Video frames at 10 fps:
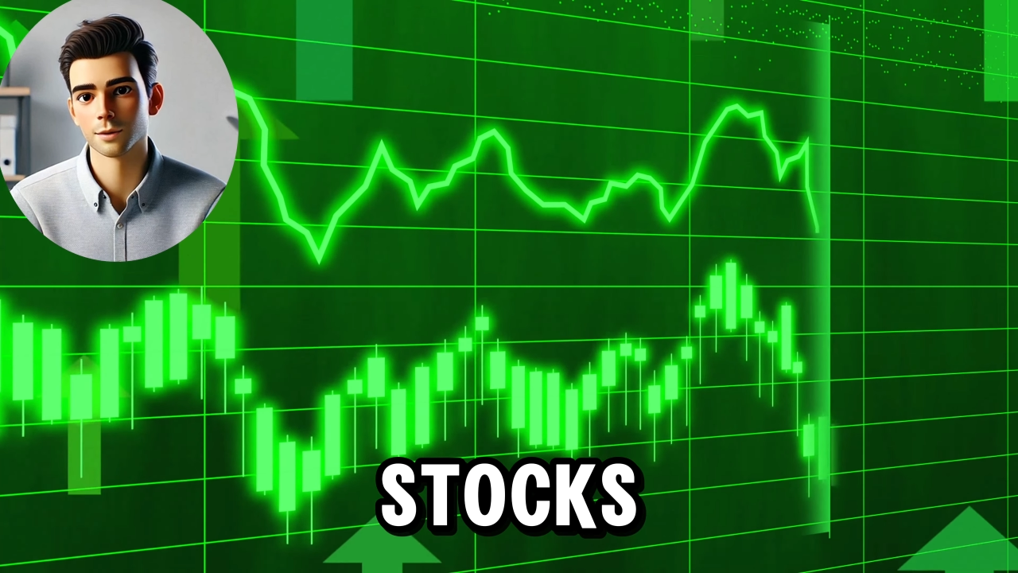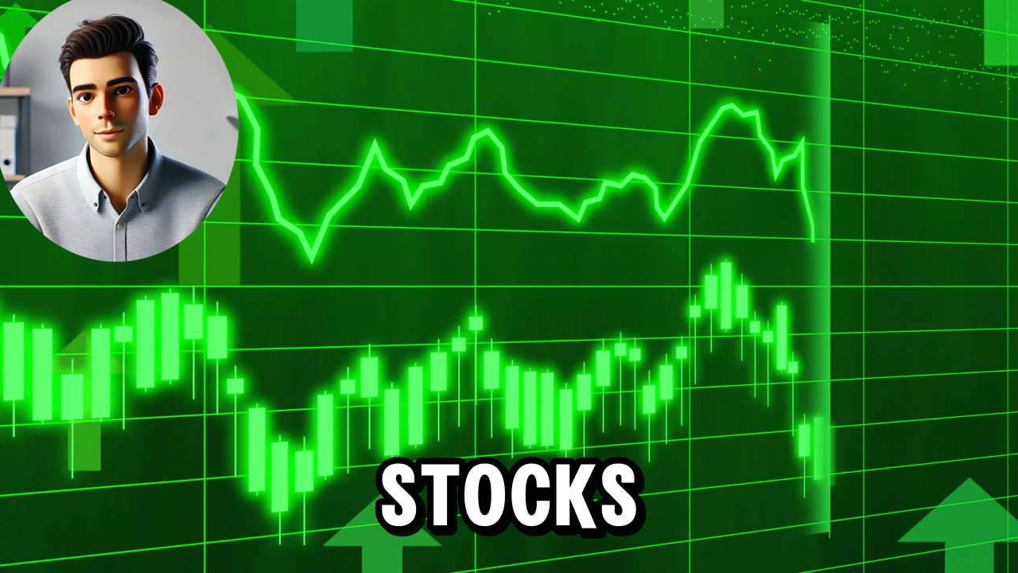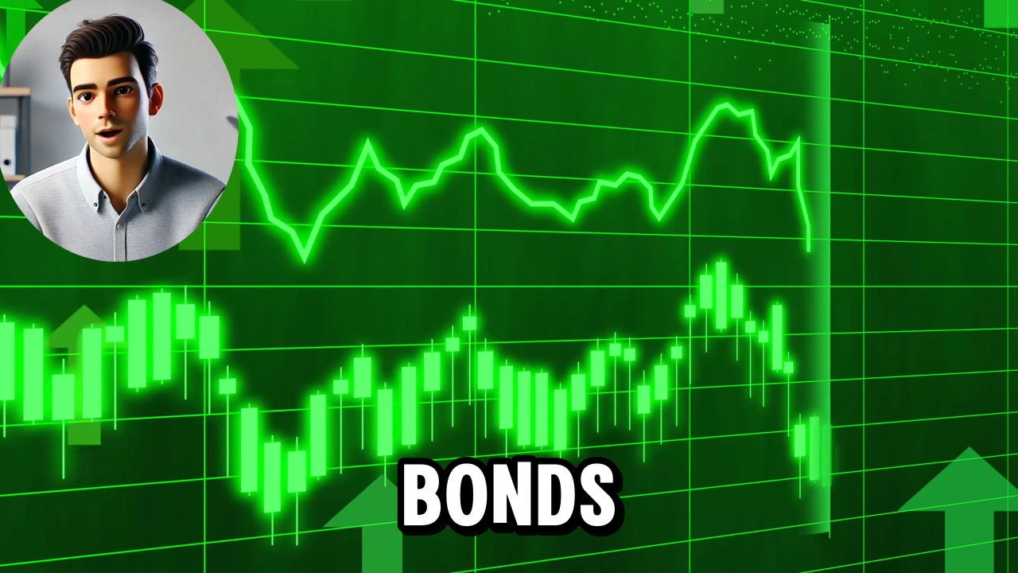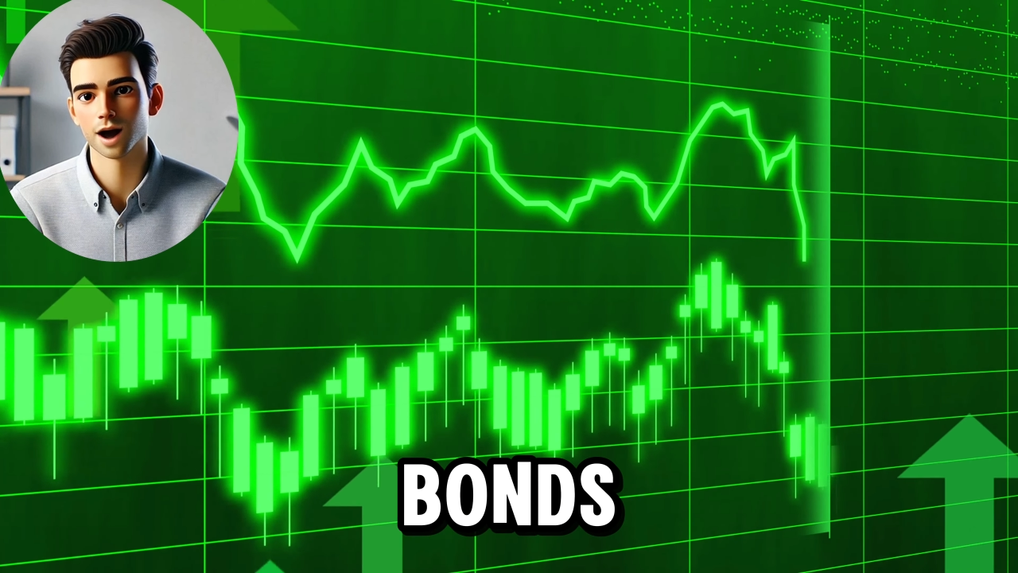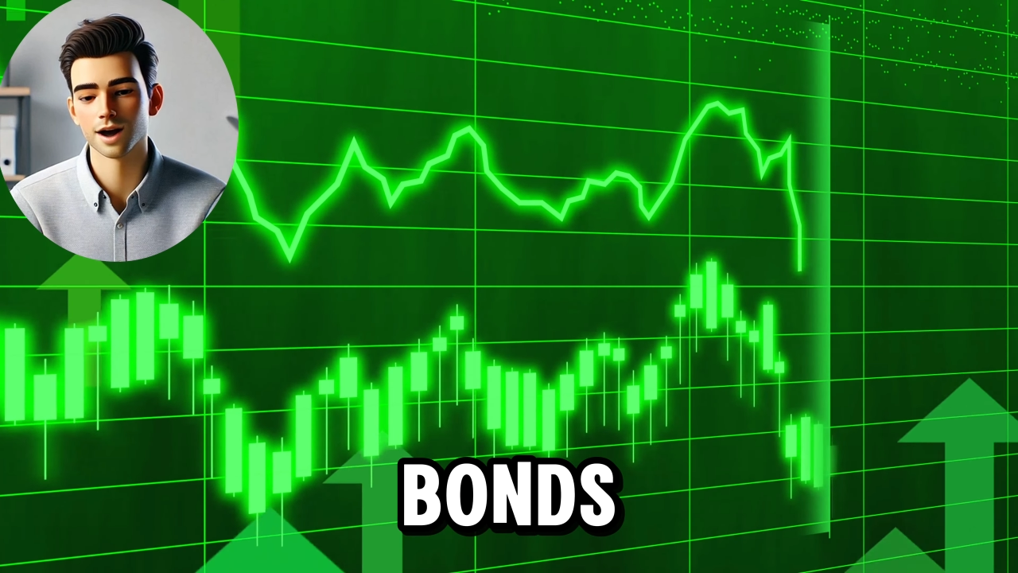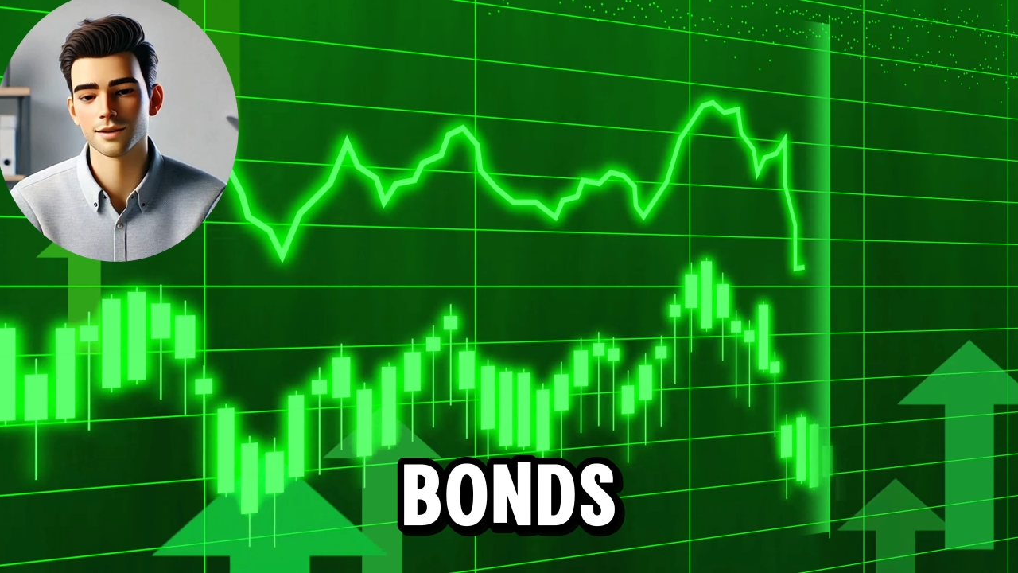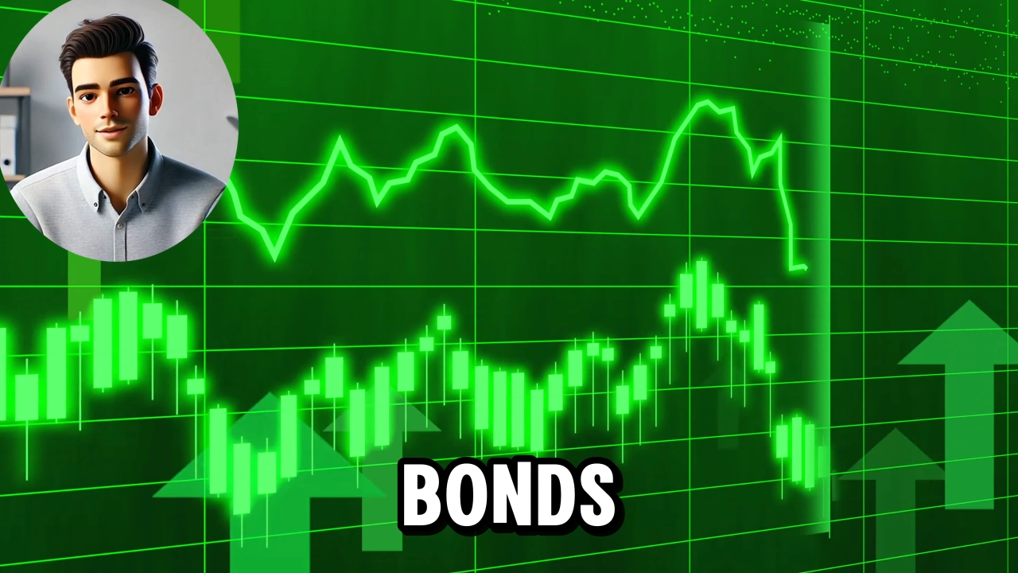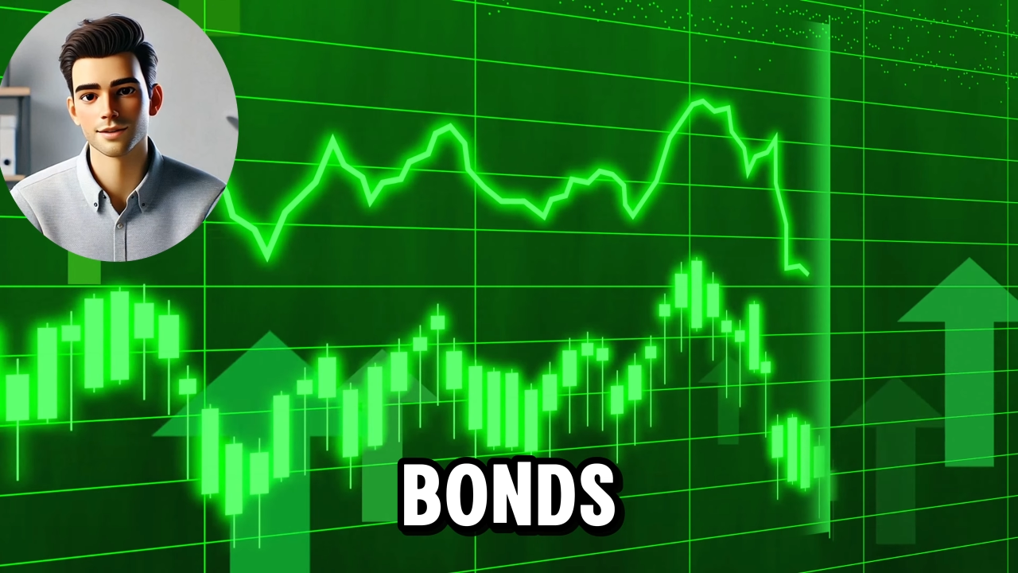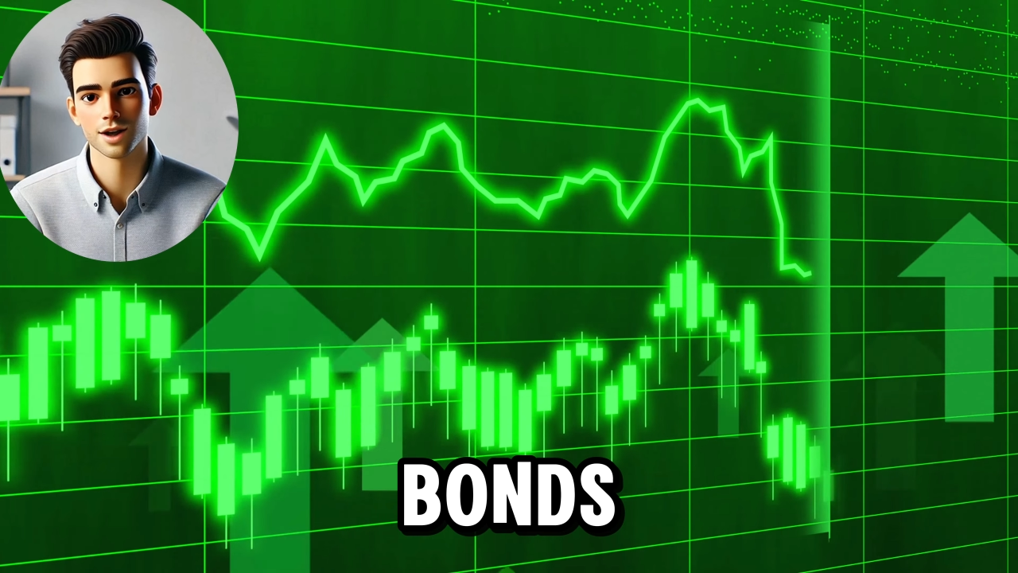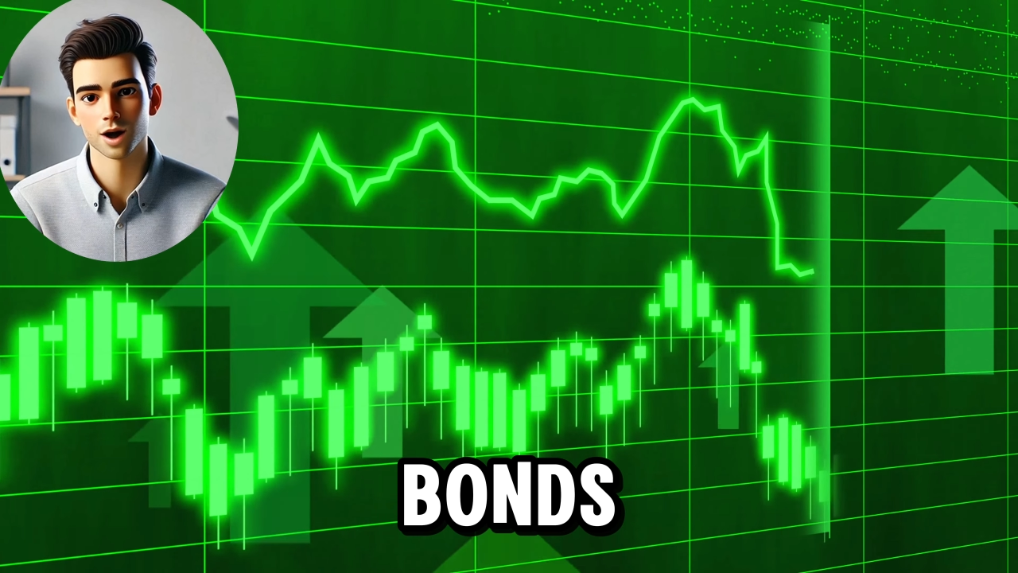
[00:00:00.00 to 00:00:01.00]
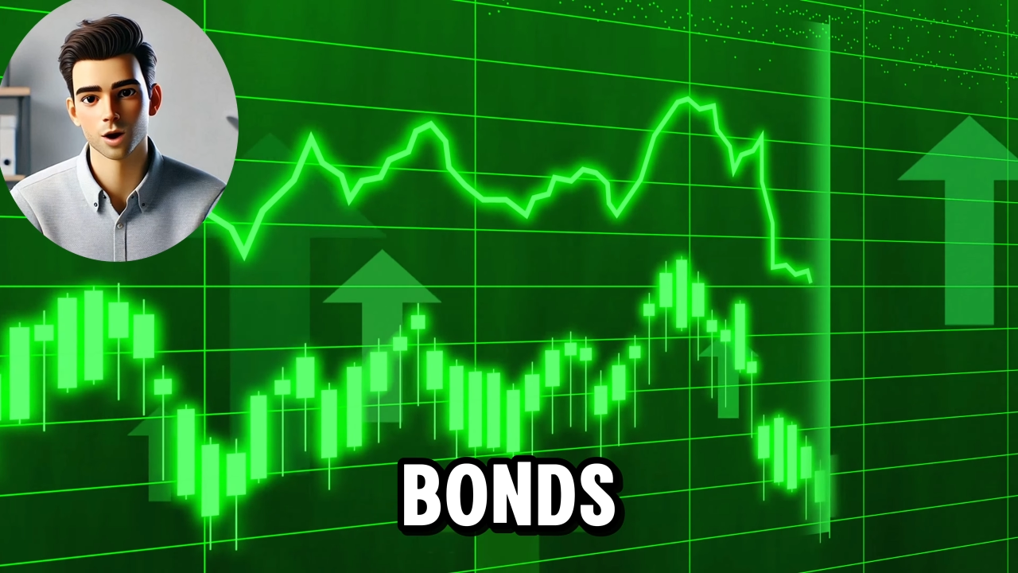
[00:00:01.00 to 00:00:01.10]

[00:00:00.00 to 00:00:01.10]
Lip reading: bonds,